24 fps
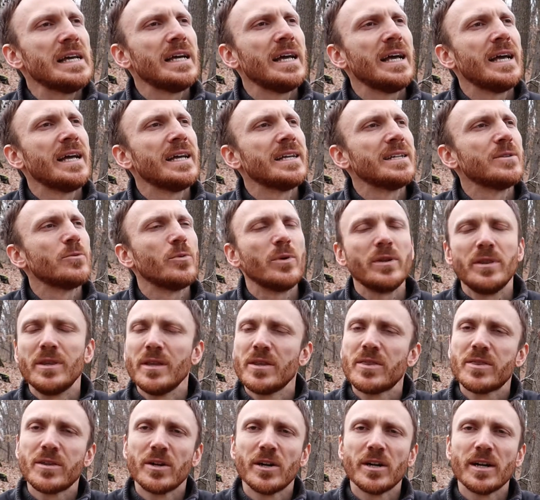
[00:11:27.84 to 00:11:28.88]
And with the
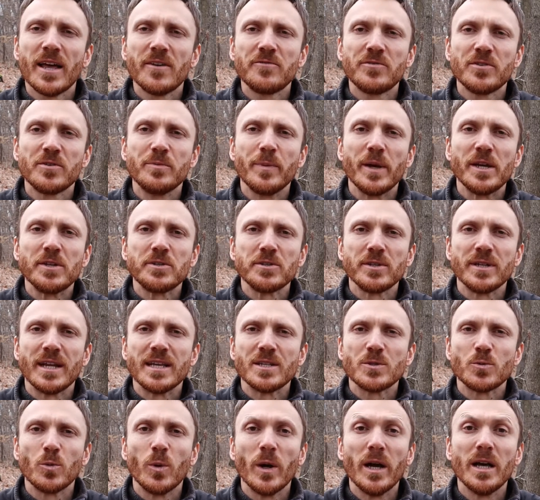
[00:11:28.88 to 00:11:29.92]
third affirmation
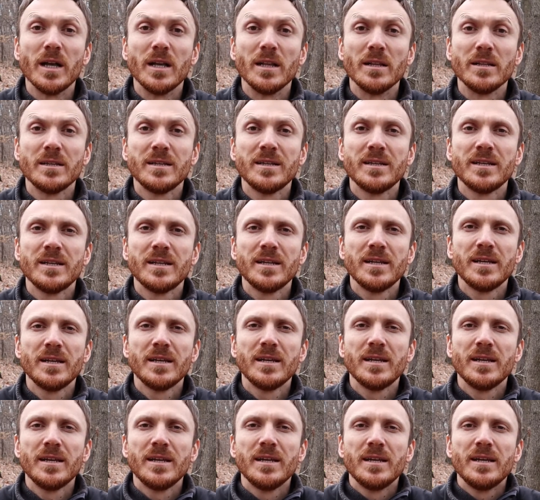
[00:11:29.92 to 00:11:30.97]
as well,
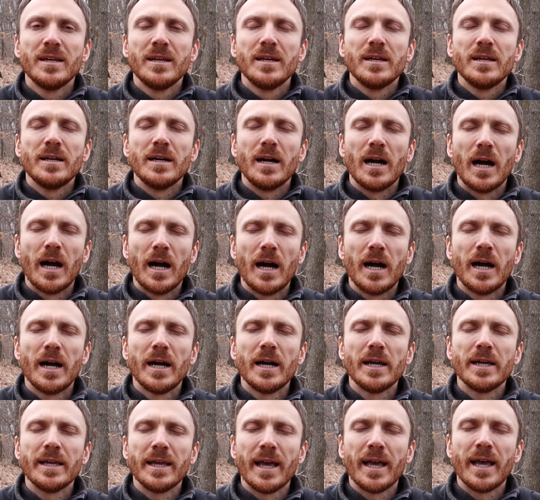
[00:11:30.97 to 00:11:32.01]

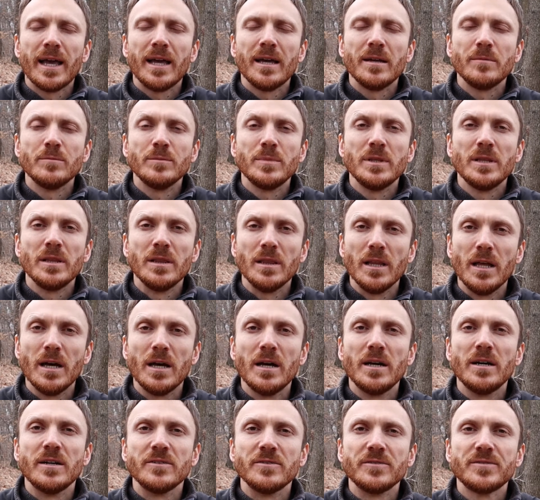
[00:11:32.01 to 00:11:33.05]
I am
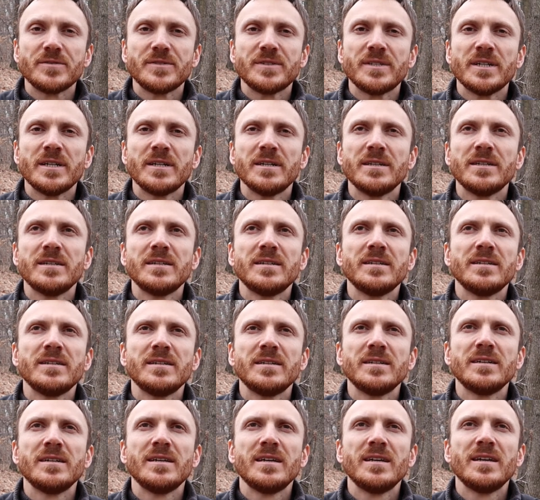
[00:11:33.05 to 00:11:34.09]
loved.
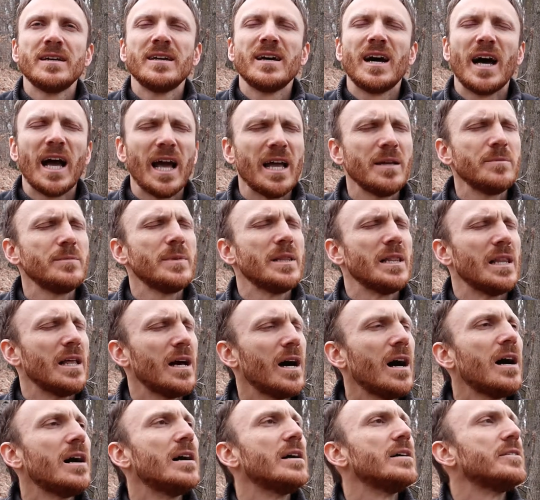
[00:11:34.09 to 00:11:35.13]
I'm
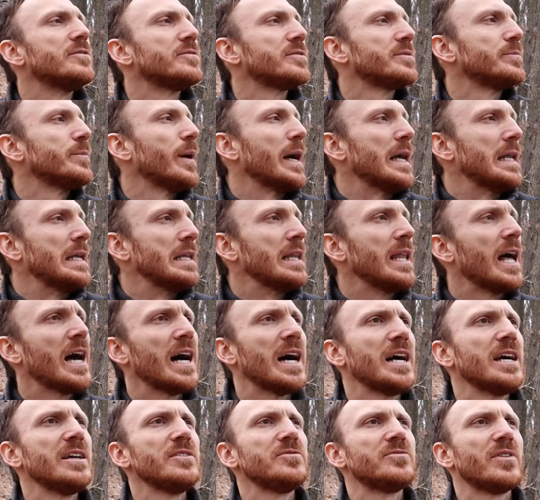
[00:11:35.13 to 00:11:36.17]
loved by
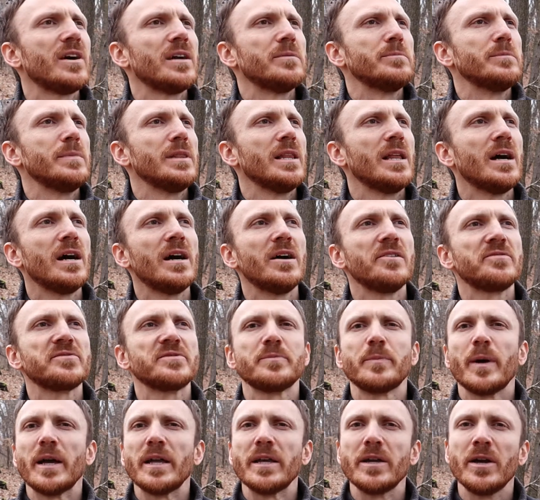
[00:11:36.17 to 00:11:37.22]
life, I'm loved
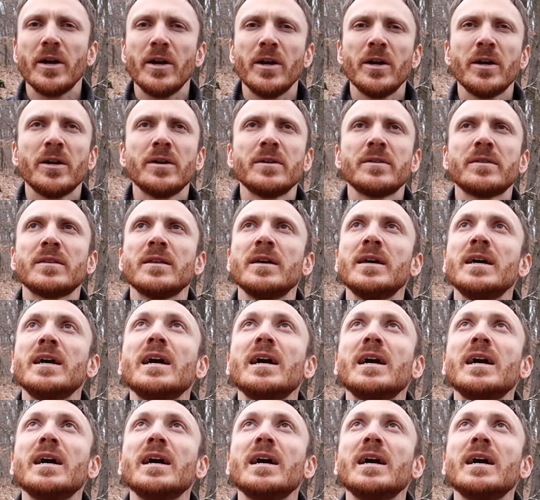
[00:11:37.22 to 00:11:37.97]
by earth,